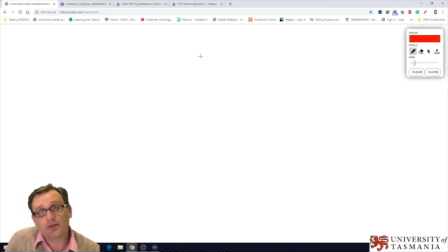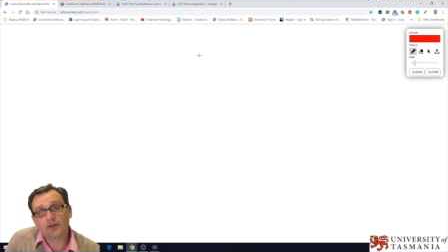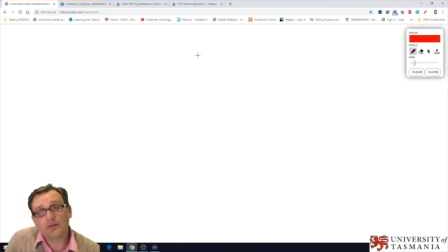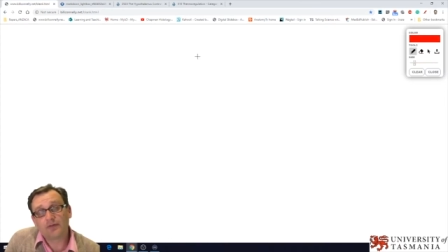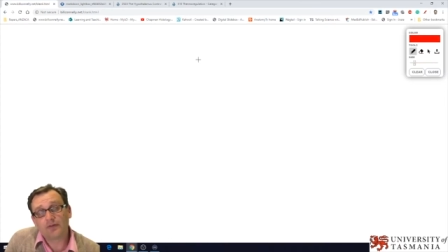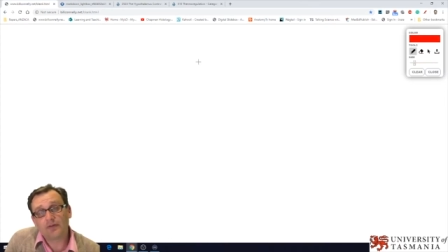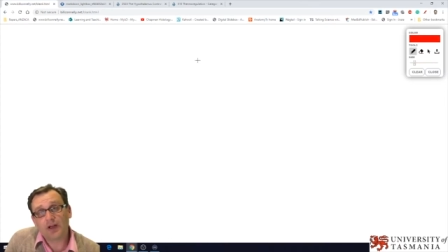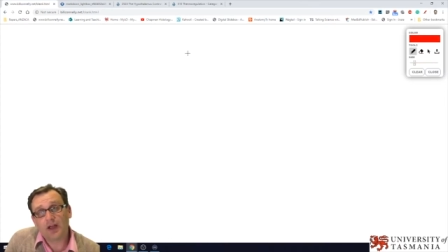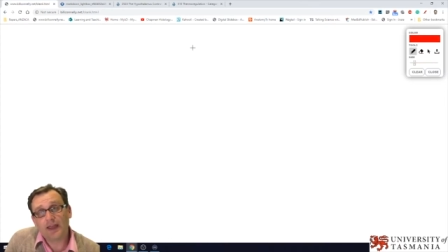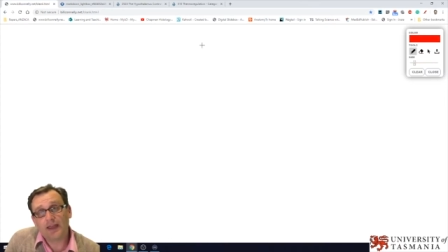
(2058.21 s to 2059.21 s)
this sort
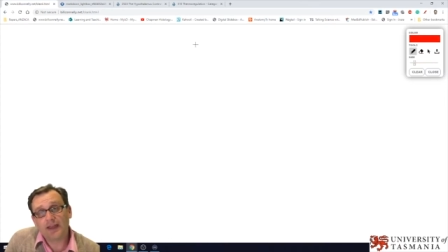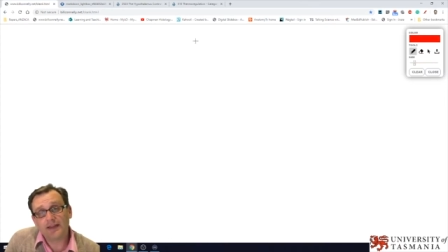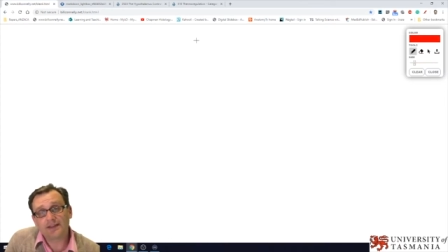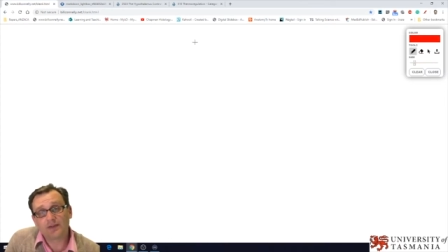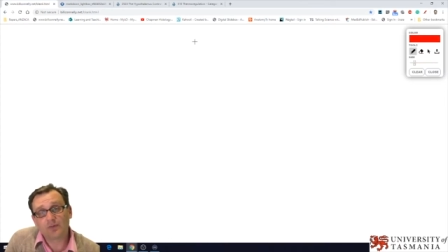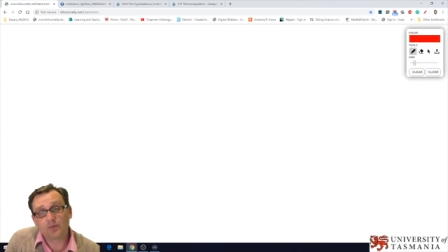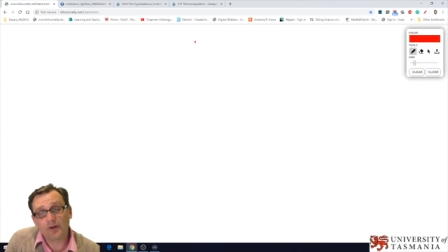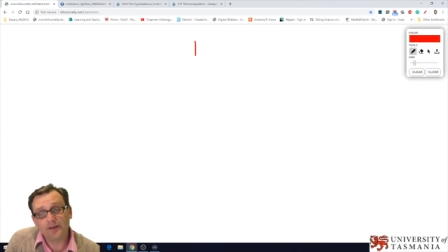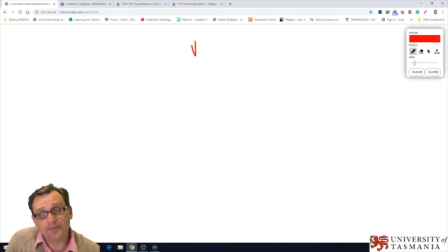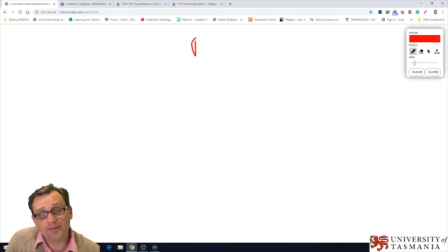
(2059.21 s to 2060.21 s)
of I guess
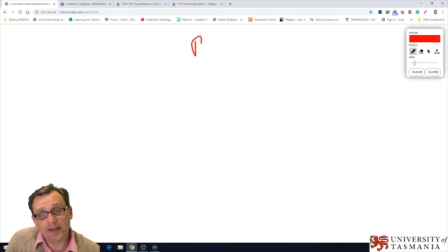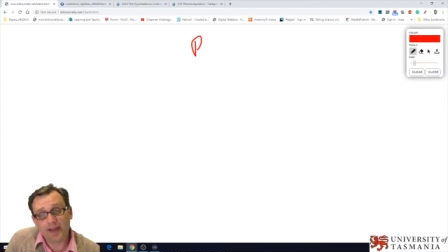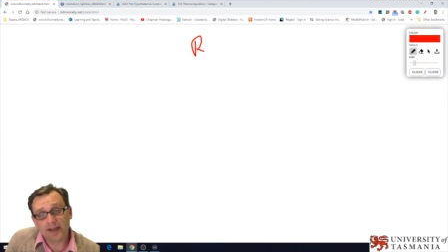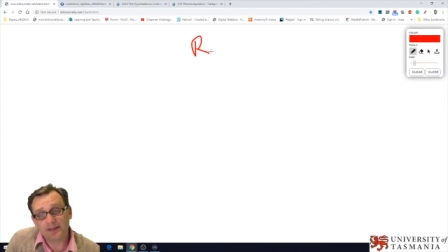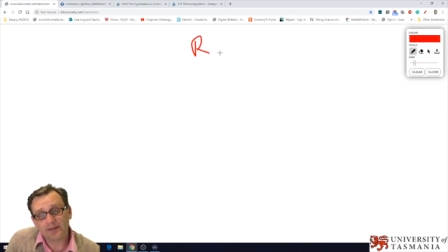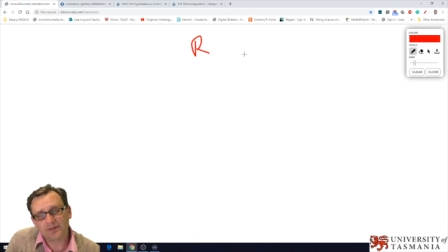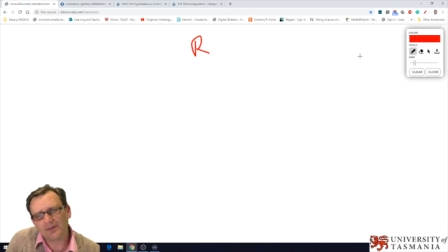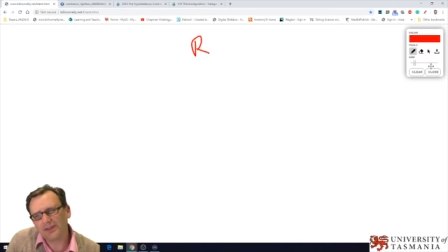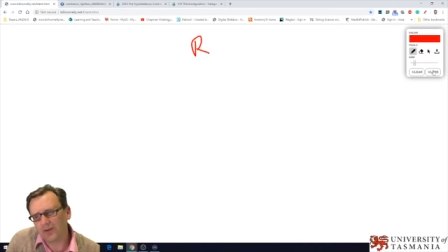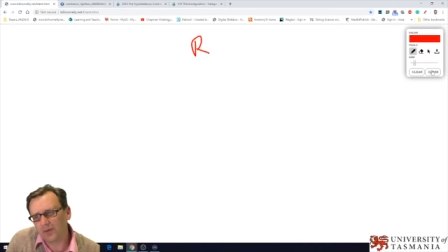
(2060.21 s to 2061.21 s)
the
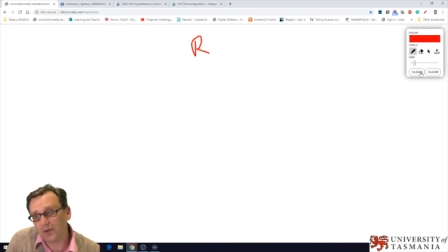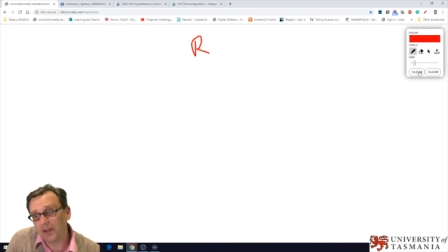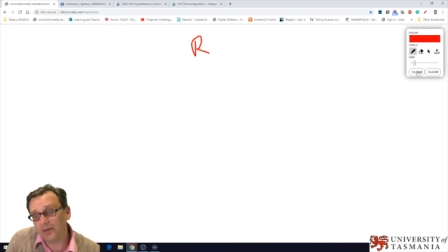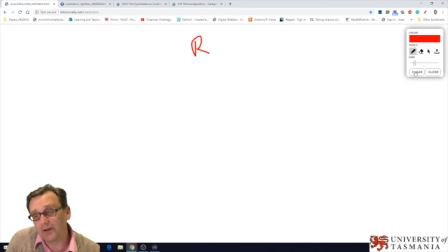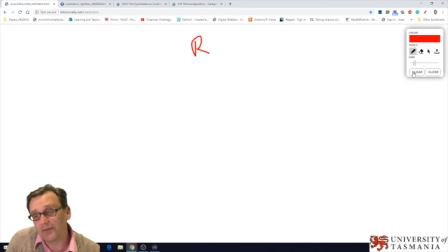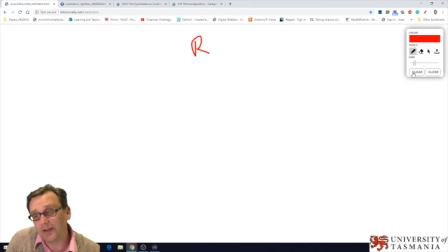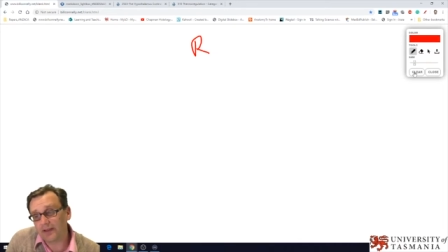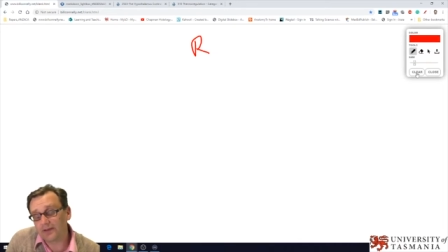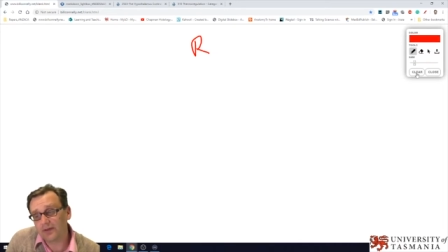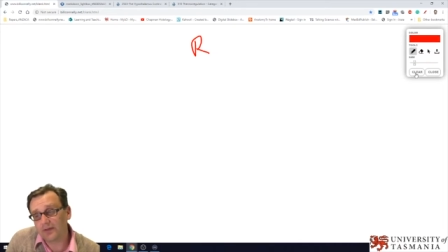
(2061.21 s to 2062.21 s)
reflex, well, it's not really
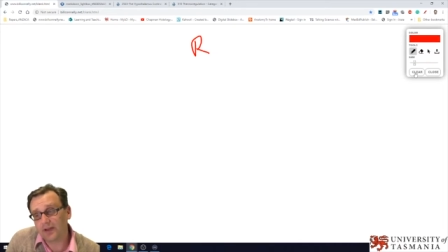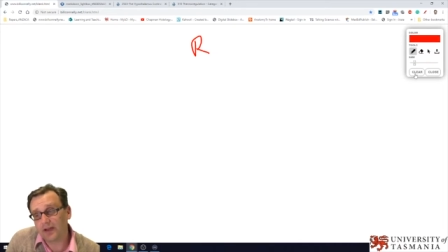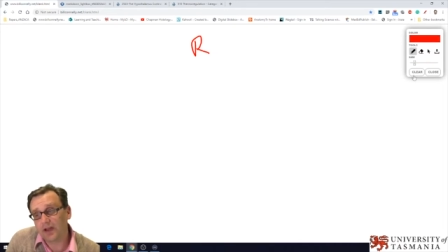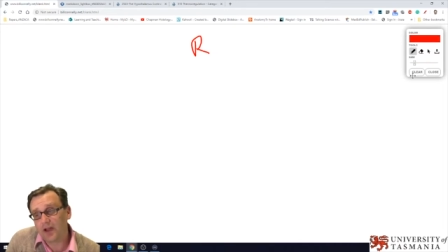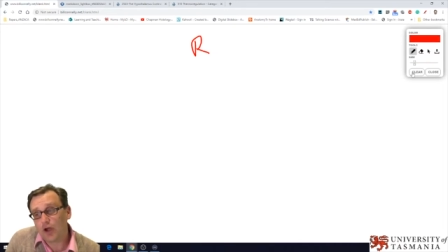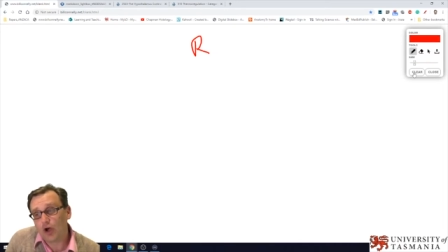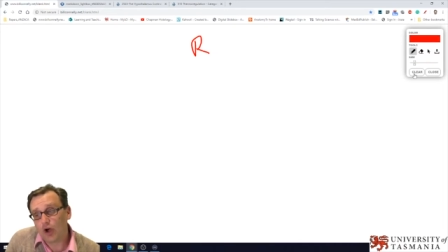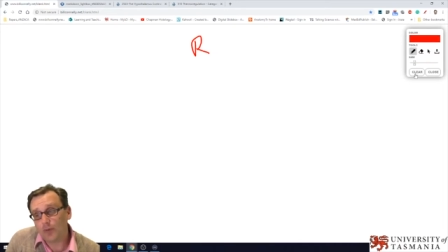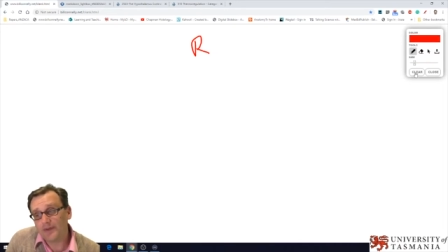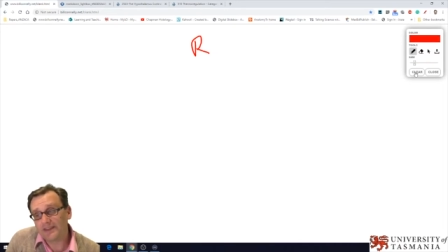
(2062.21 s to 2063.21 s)
reflex, sort of a
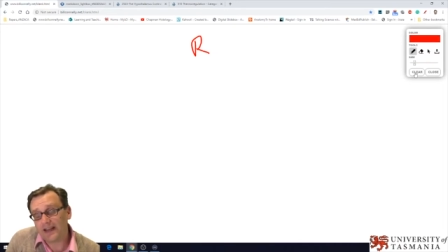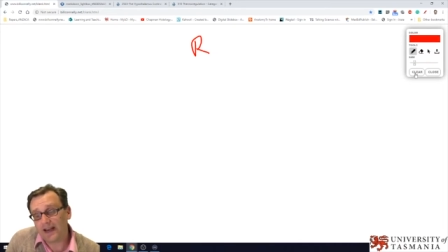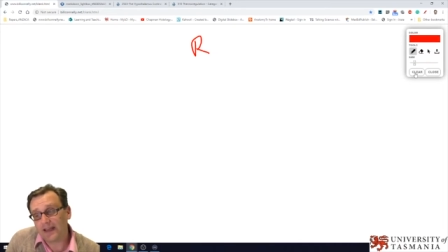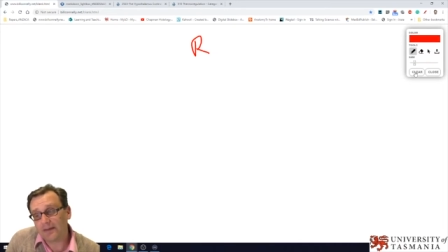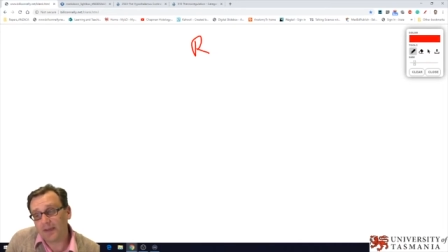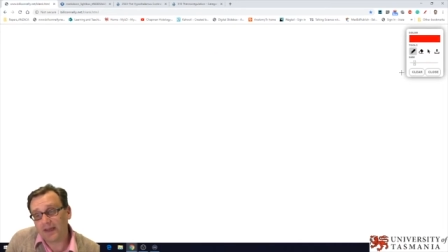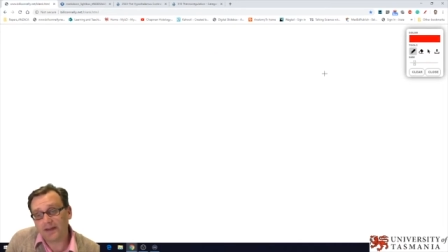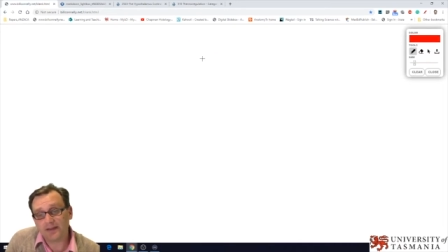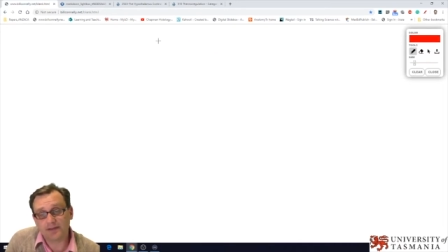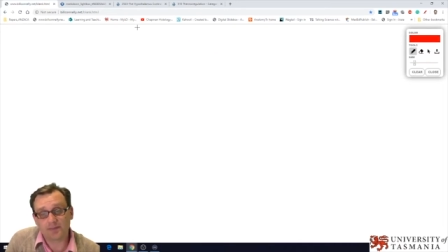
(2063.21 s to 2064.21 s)

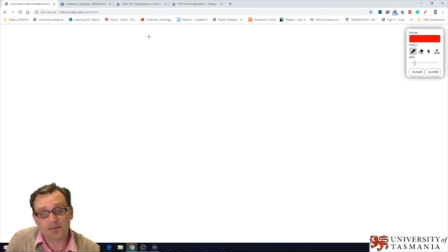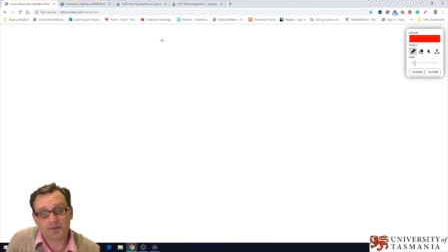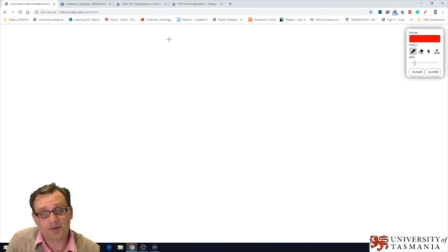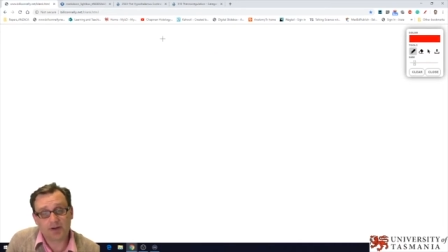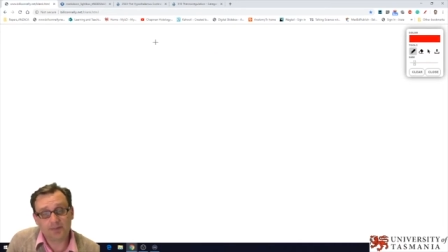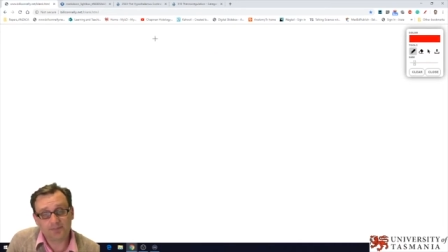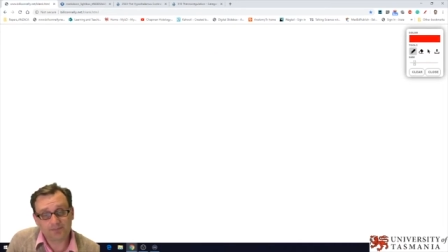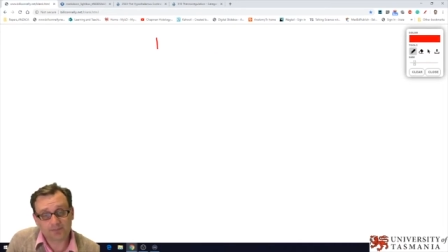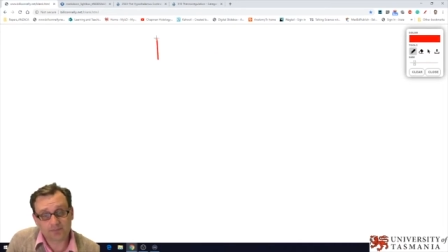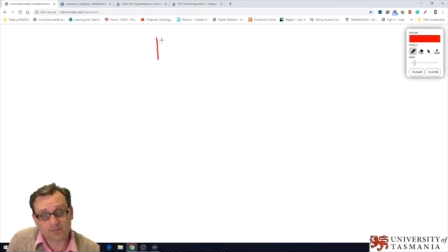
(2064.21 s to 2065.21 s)
homeostatic mechanisms,
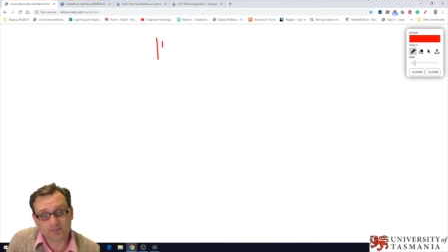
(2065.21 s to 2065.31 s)
right?